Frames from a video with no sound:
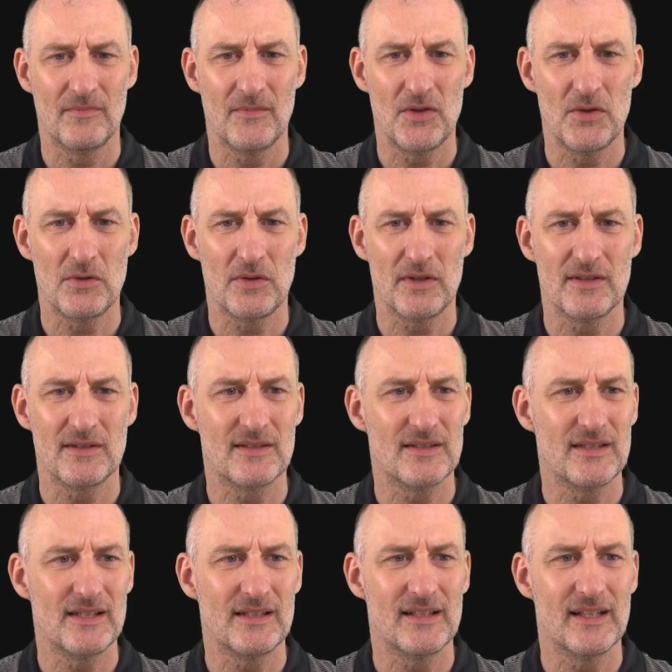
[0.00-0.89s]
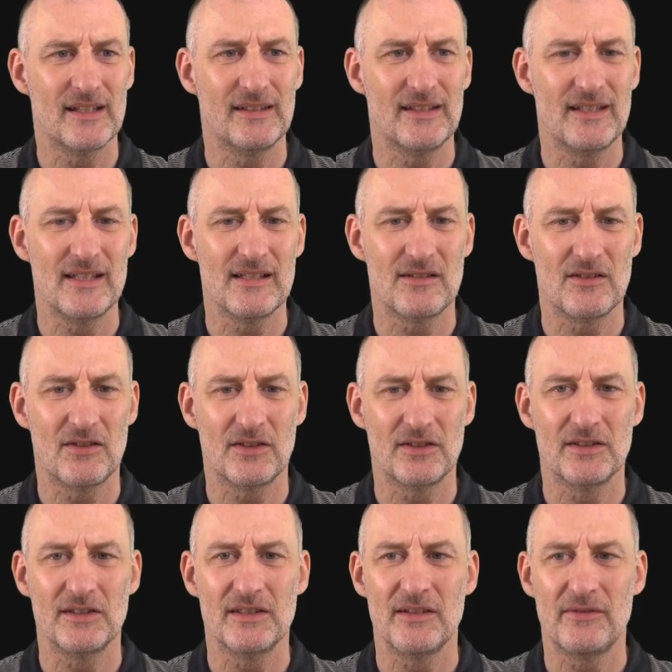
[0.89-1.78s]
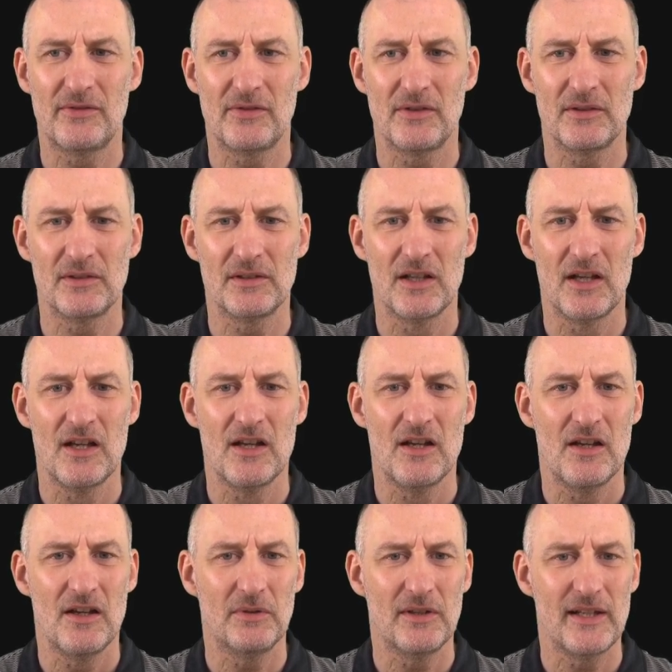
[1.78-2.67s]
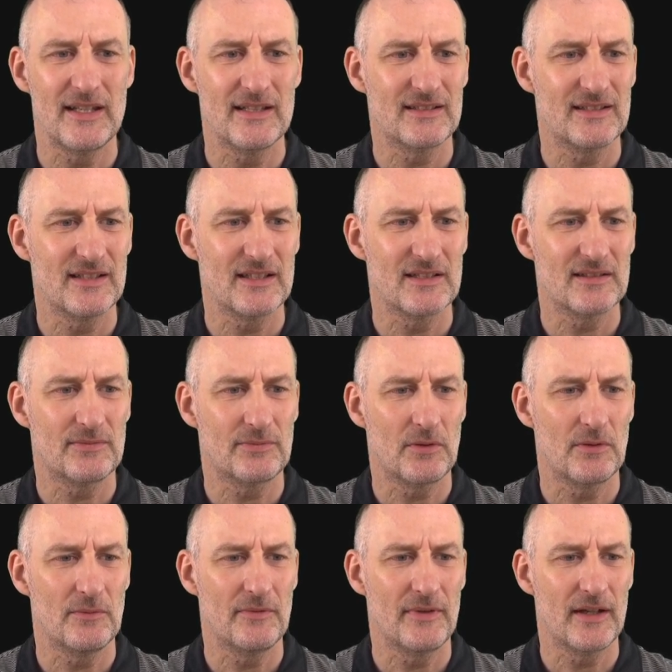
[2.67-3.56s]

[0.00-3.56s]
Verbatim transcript: you can see that these are the different places from